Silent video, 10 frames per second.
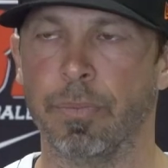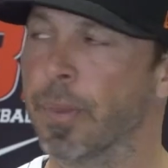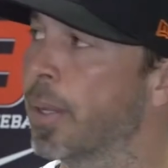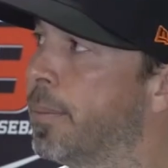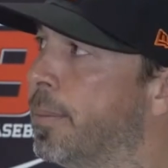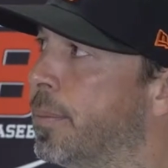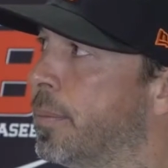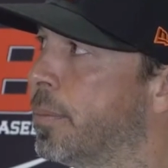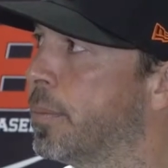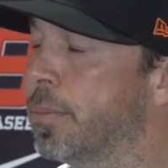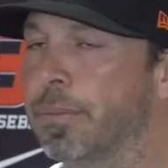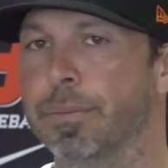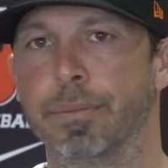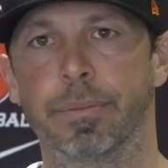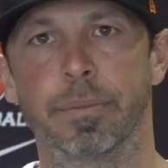Any last questions
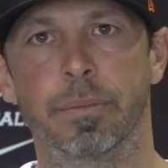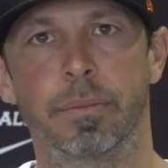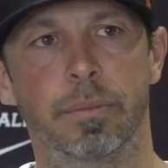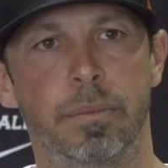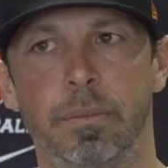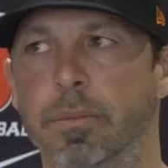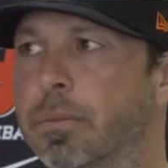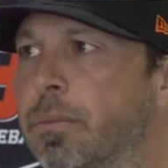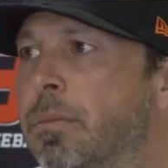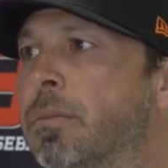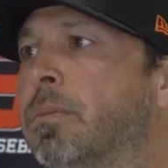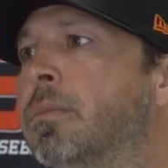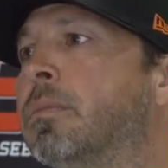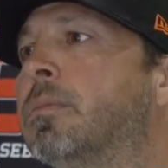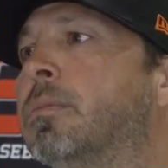for head coach
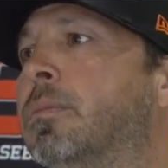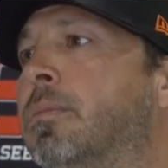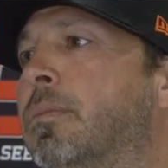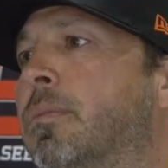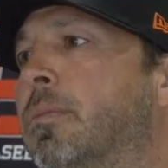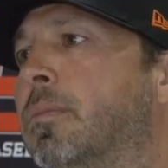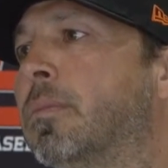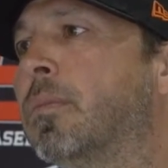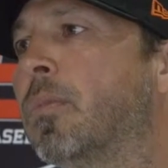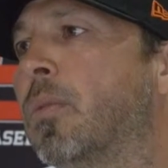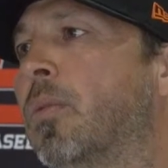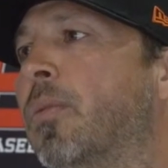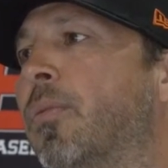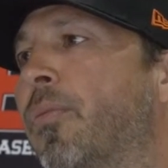Benjamin? Um,